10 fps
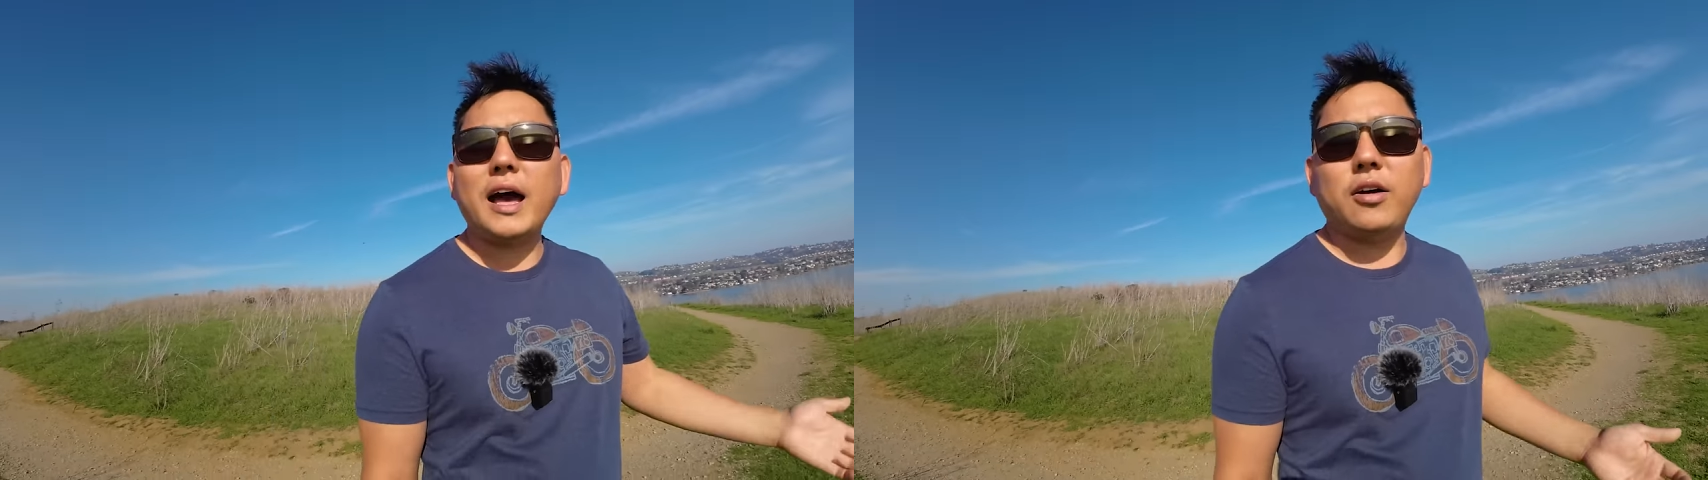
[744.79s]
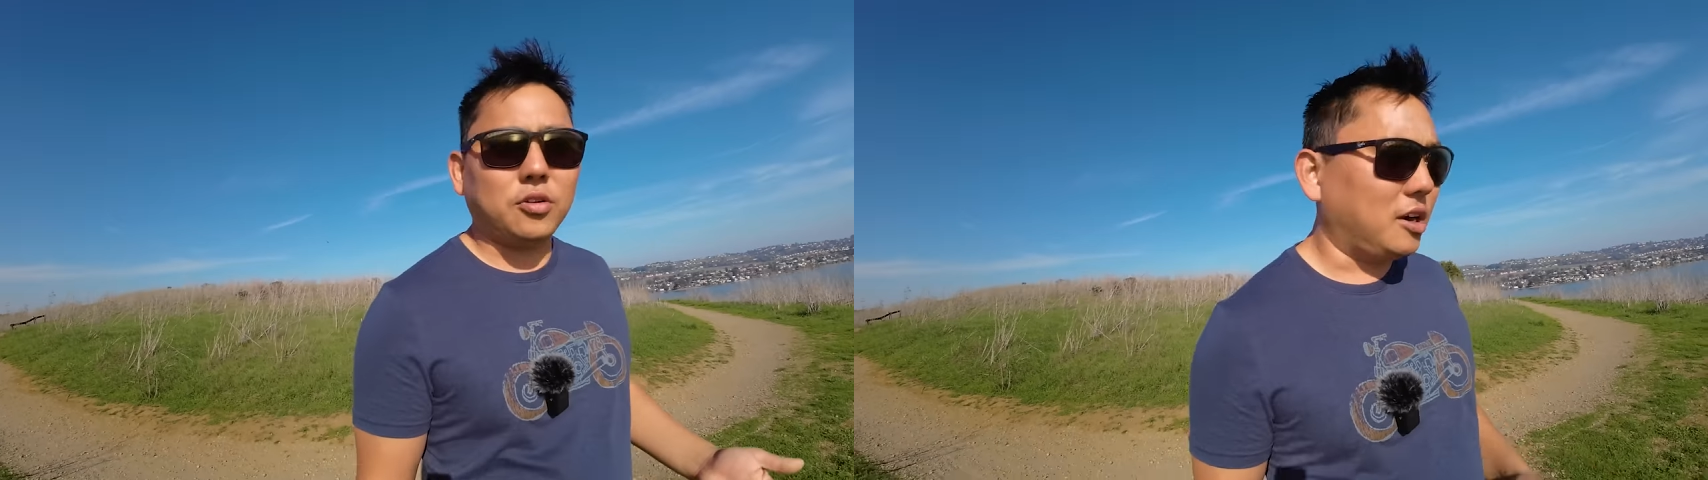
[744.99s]

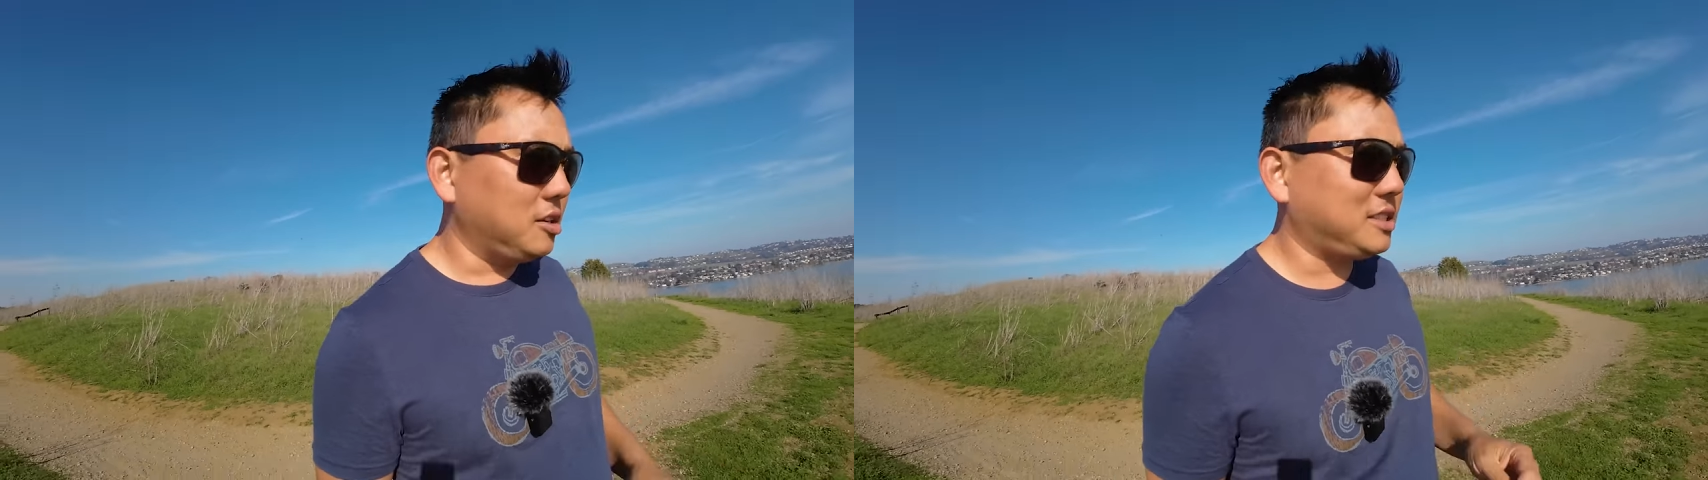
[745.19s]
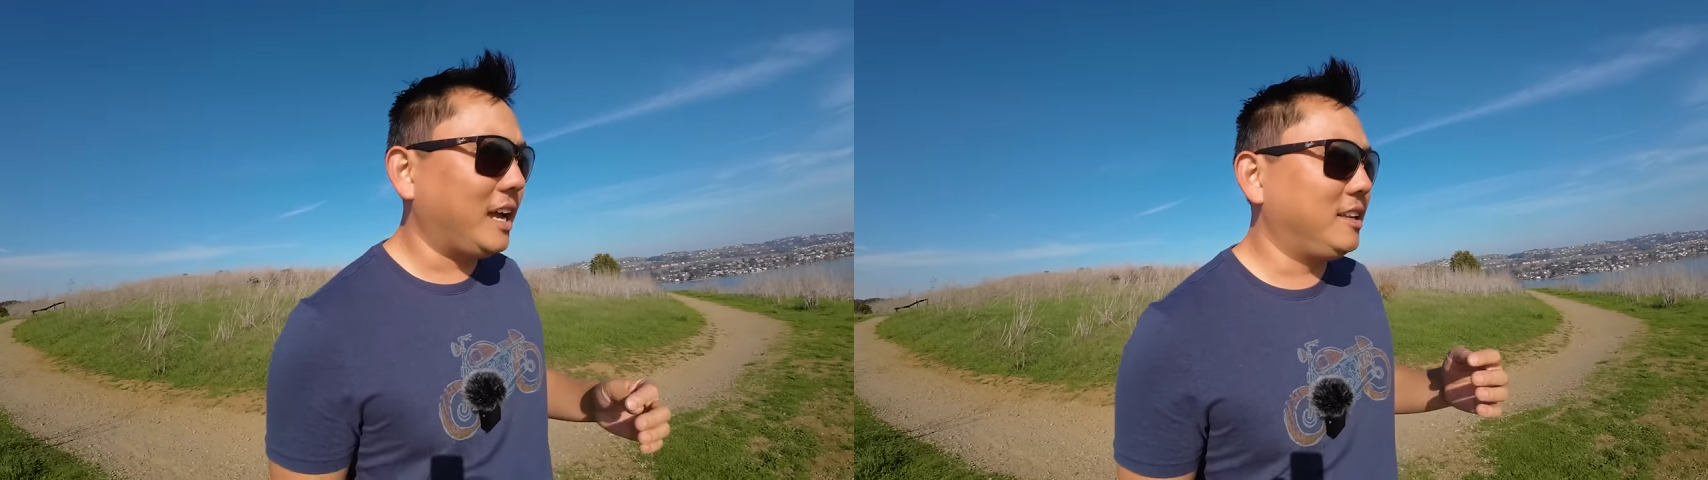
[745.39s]
loud or
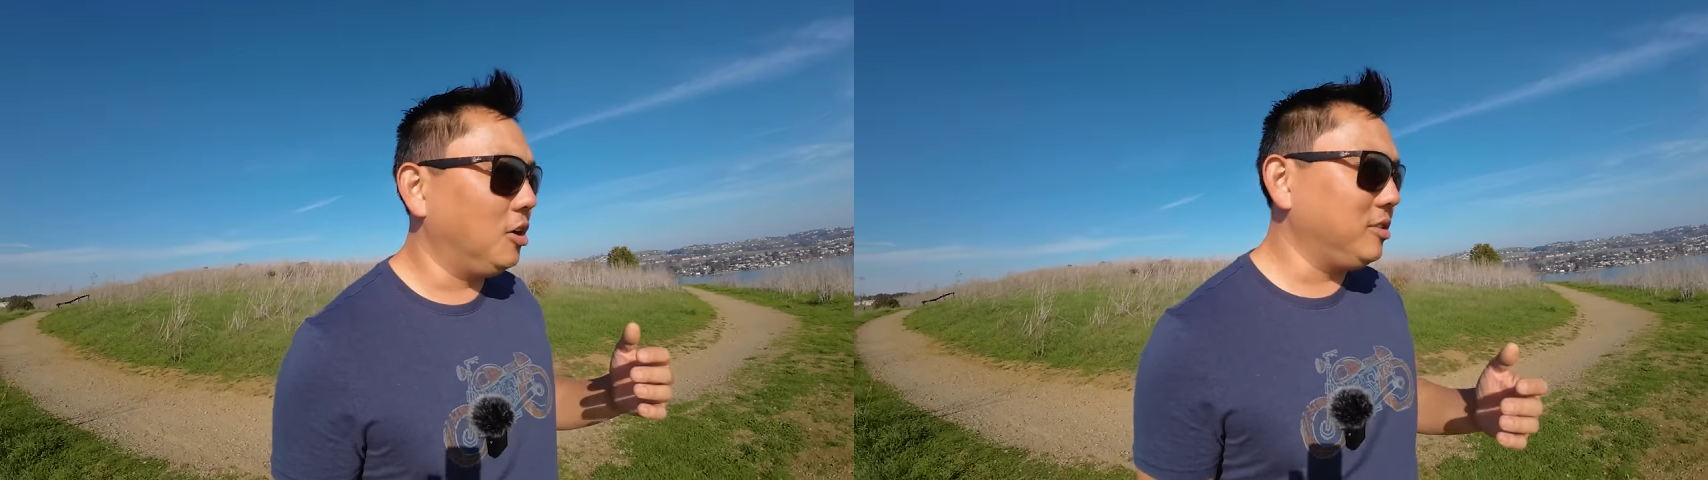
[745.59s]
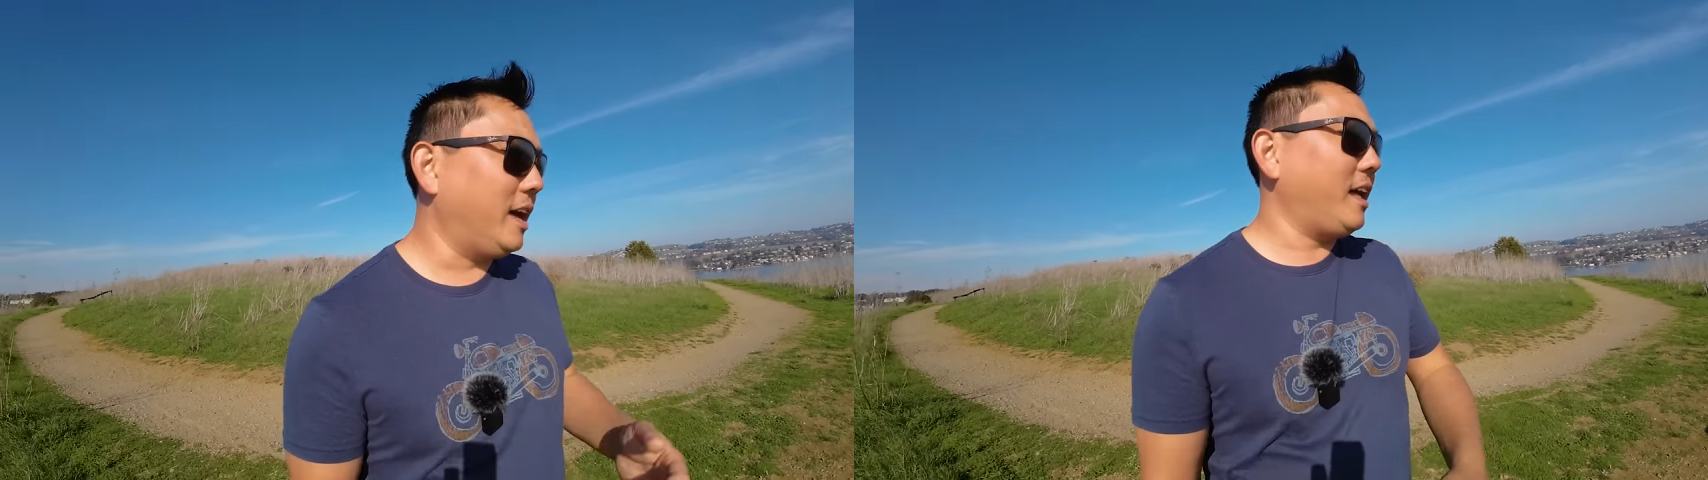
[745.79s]
else I
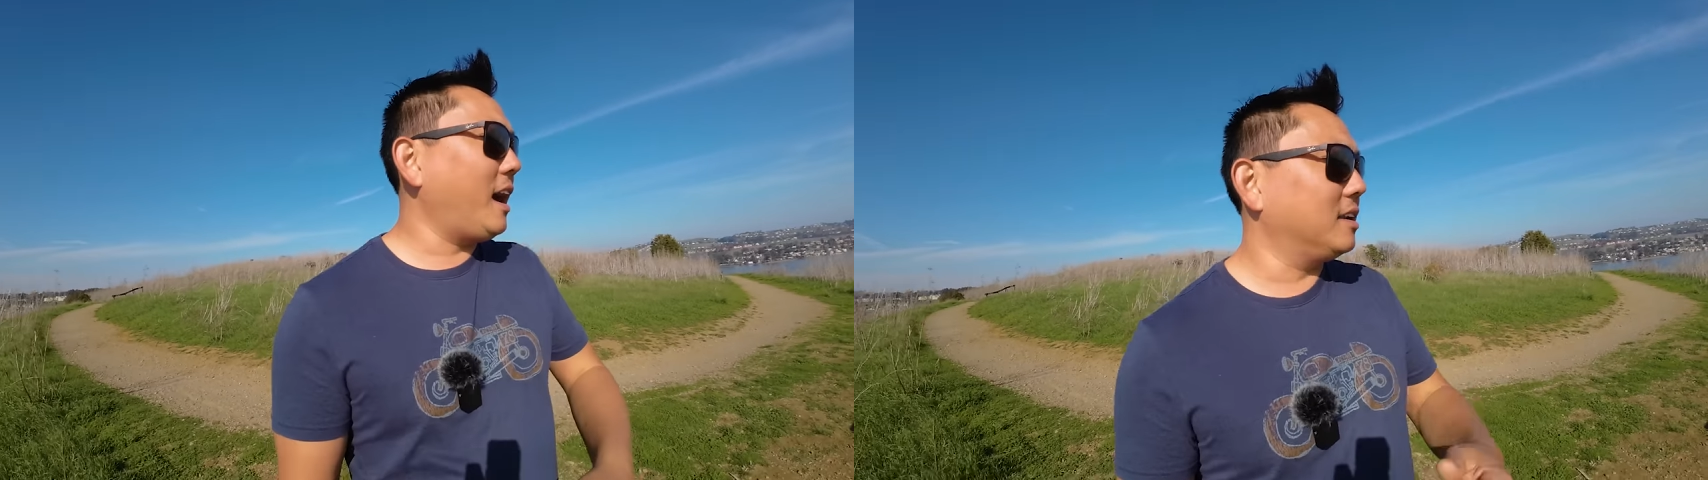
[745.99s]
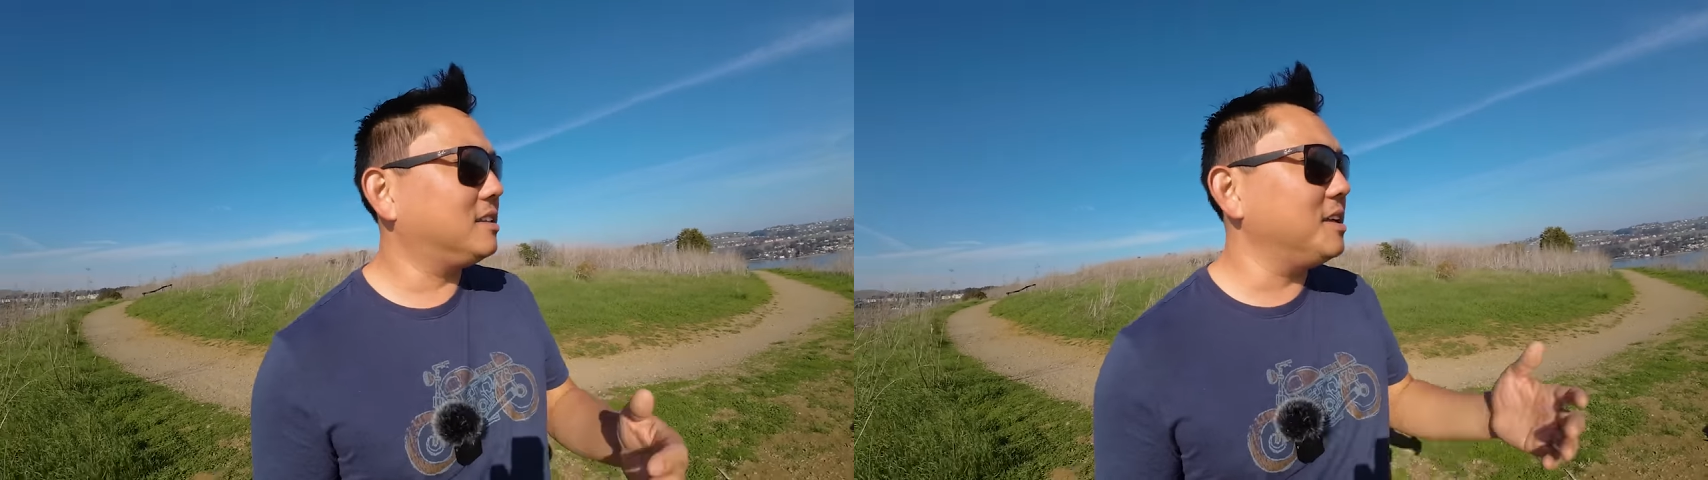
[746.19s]
know that
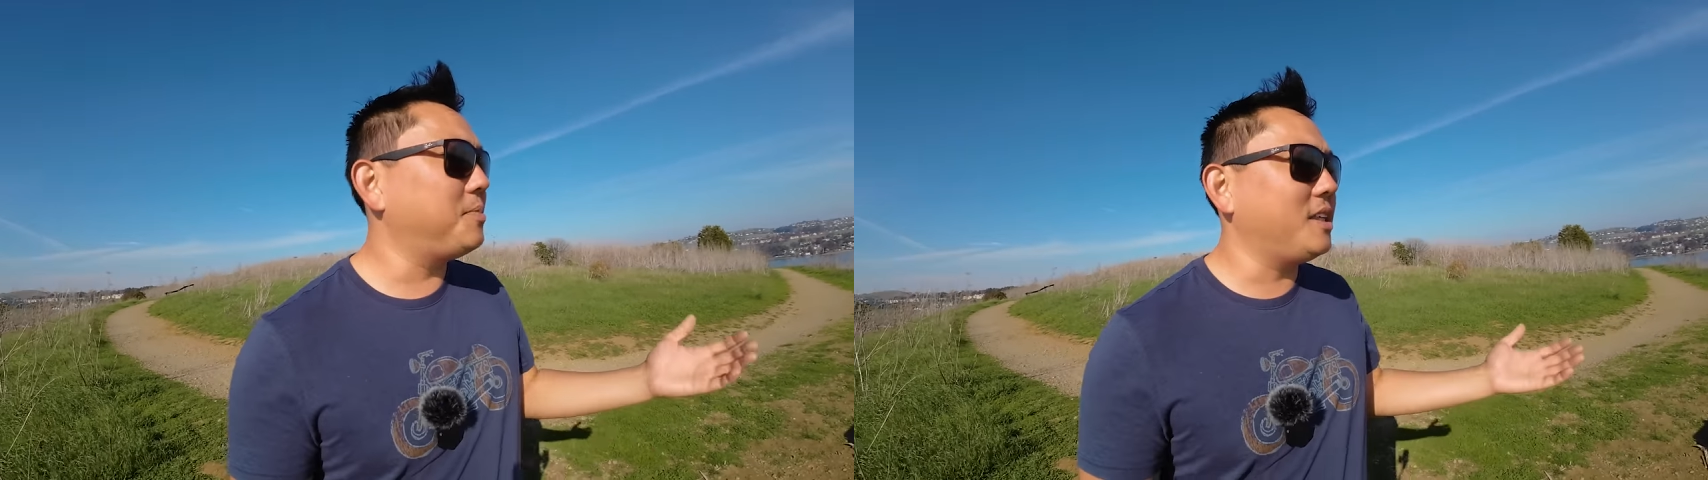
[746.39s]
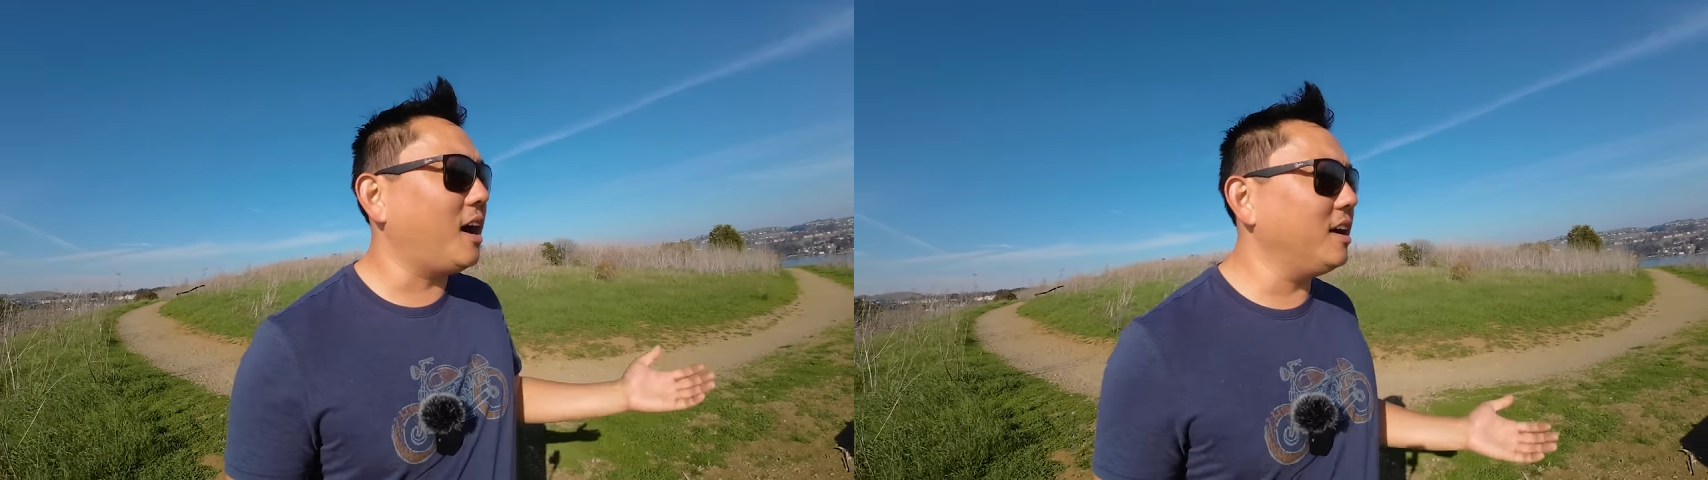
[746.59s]
I'd
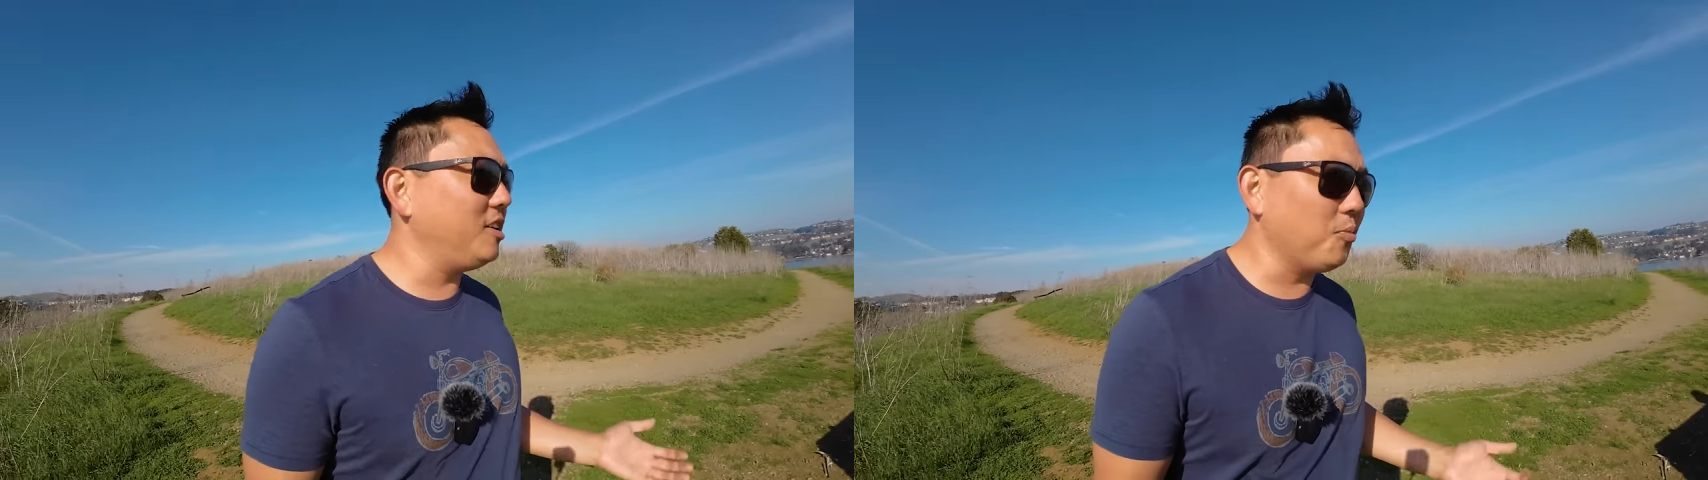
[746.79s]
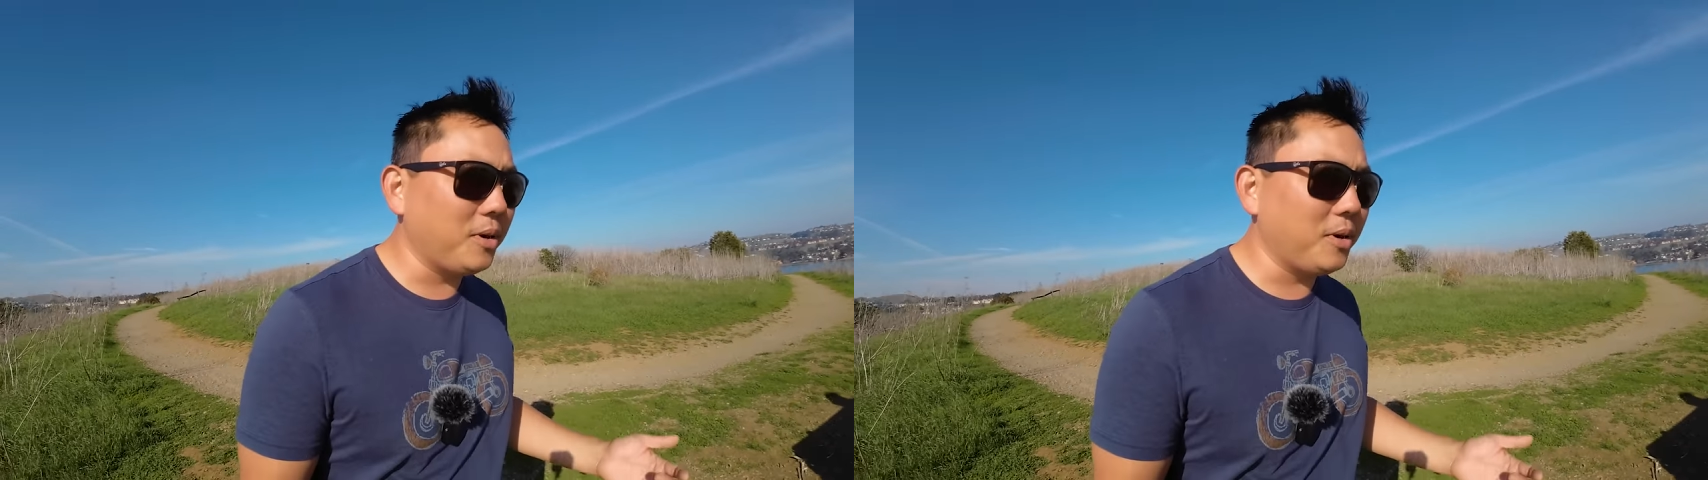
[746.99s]
clip the audio.